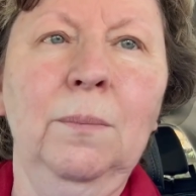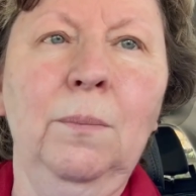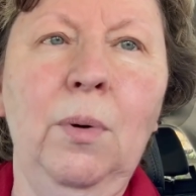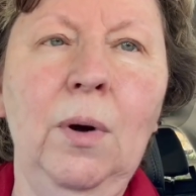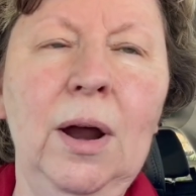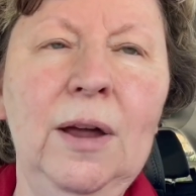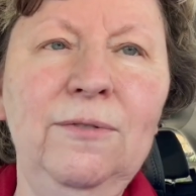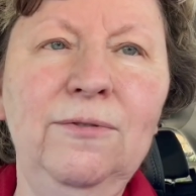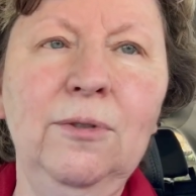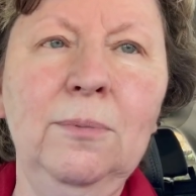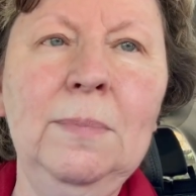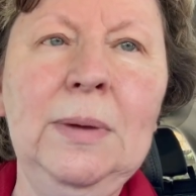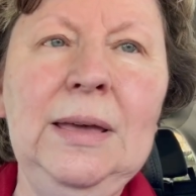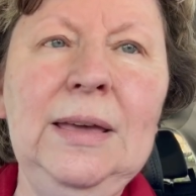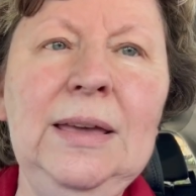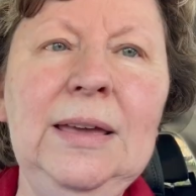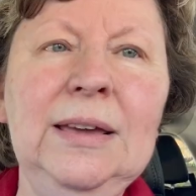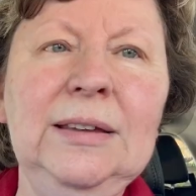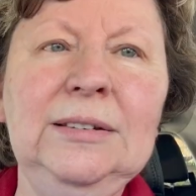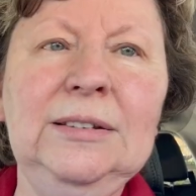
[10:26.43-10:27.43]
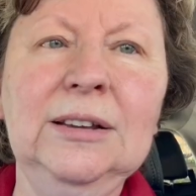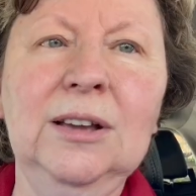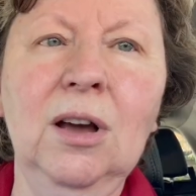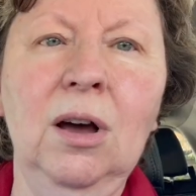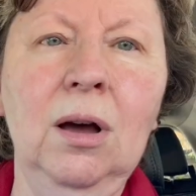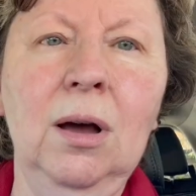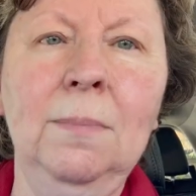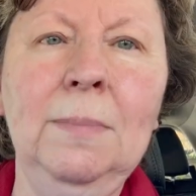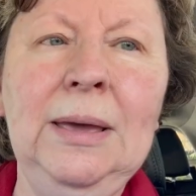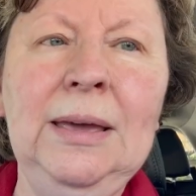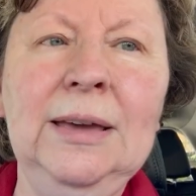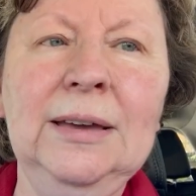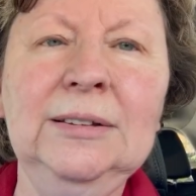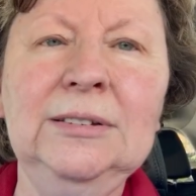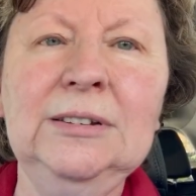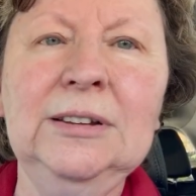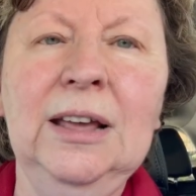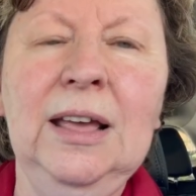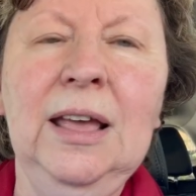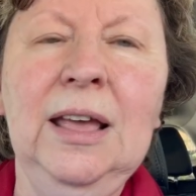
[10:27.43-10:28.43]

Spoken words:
pray for me and to comment.